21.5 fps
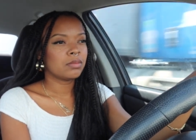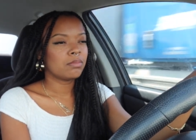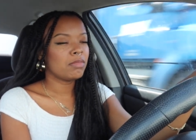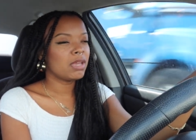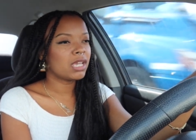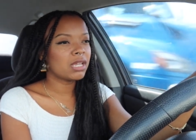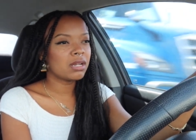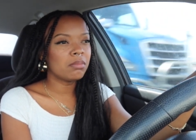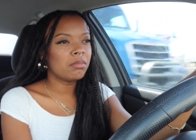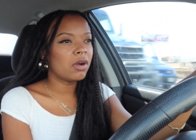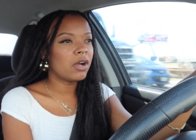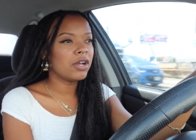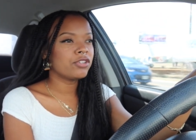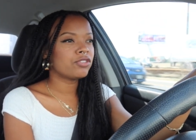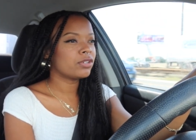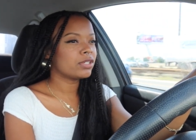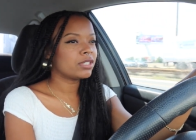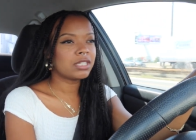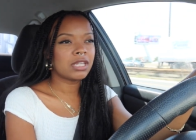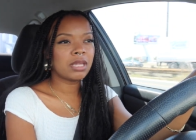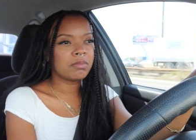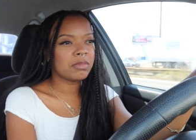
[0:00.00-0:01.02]
Make it a
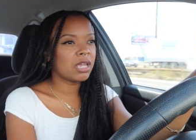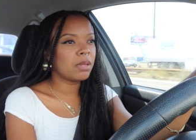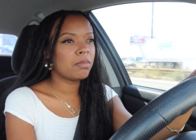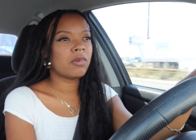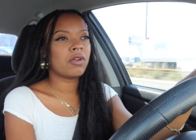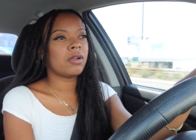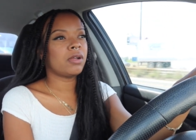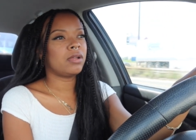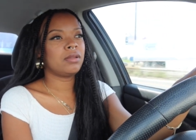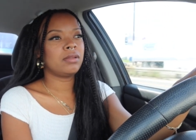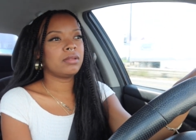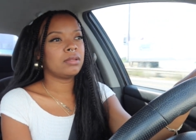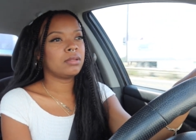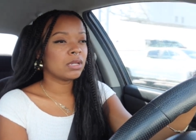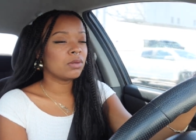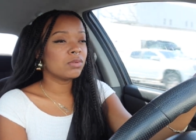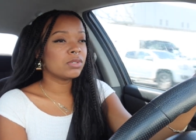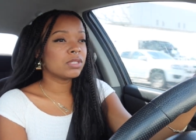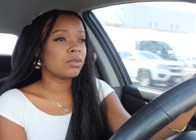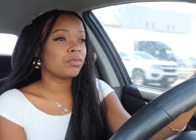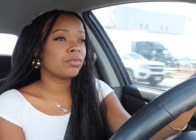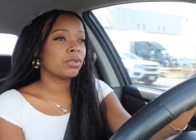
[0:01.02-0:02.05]
mantra, same neighborhood. It
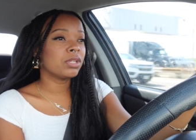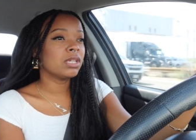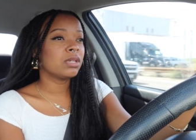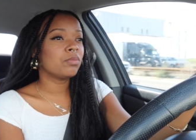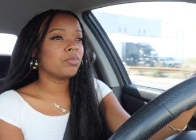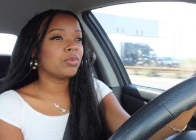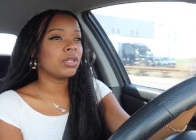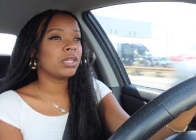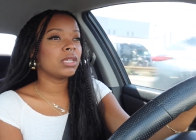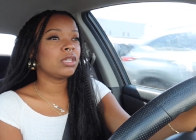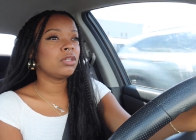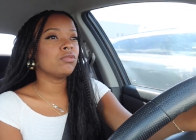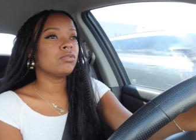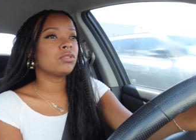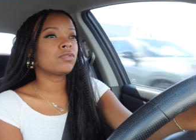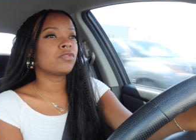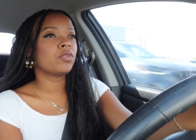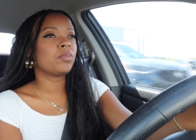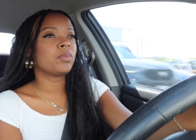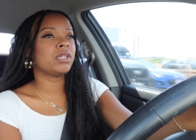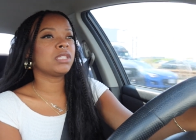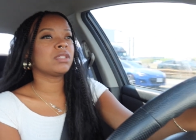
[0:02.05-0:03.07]
was a really, really
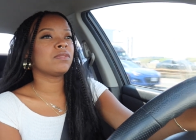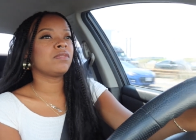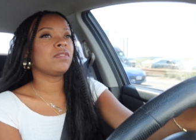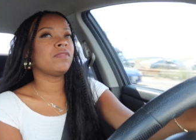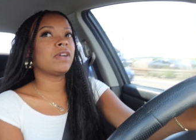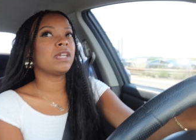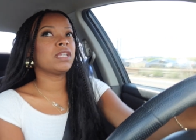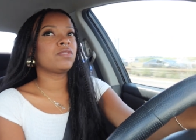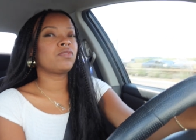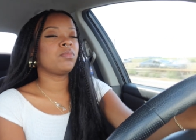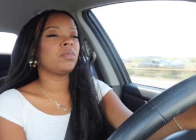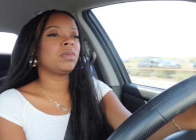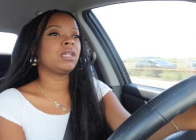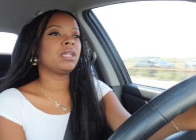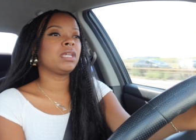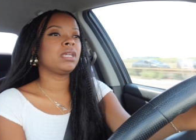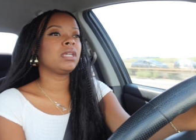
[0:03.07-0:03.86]
useful piece of advice for me to